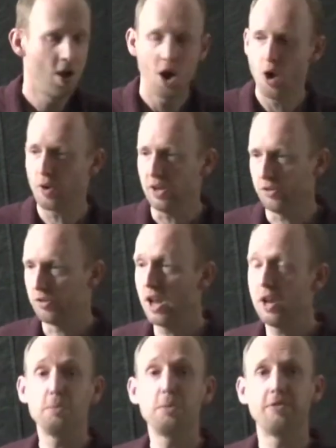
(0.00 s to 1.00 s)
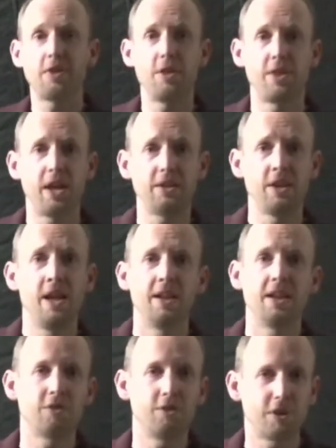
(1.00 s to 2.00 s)
Okay, so now that we've found that,
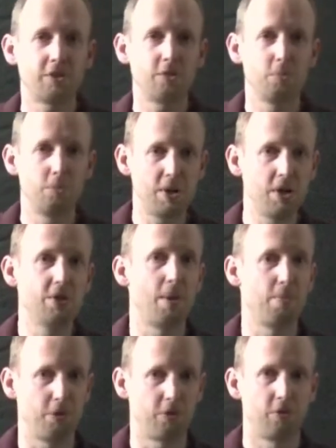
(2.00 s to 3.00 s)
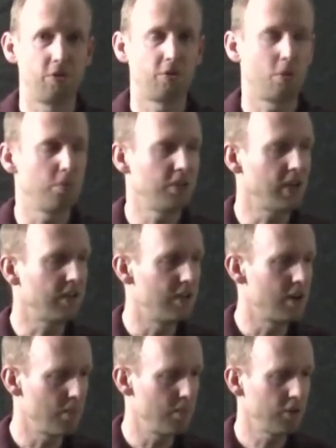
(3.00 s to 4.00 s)
let's look at some real numbers. So we take the
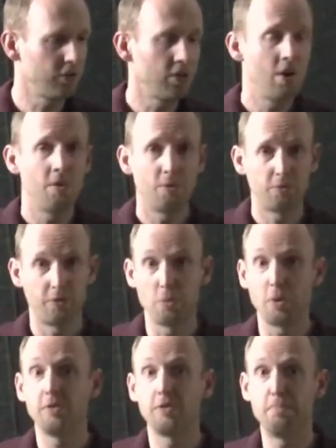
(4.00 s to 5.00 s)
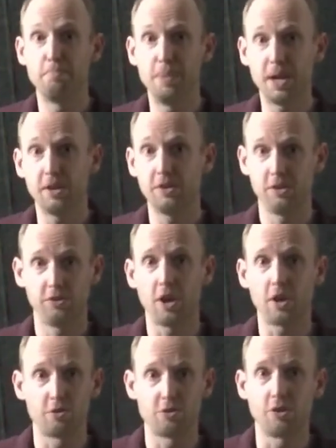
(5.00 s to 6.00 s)
numbers from one of the biggest
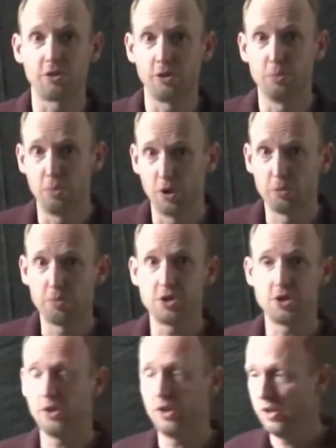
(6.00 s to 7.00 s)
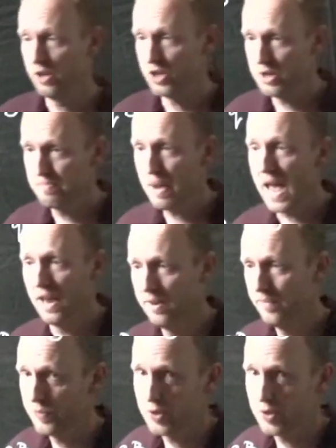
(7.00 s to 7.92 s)
cyclotrons in the world, which is in Japan.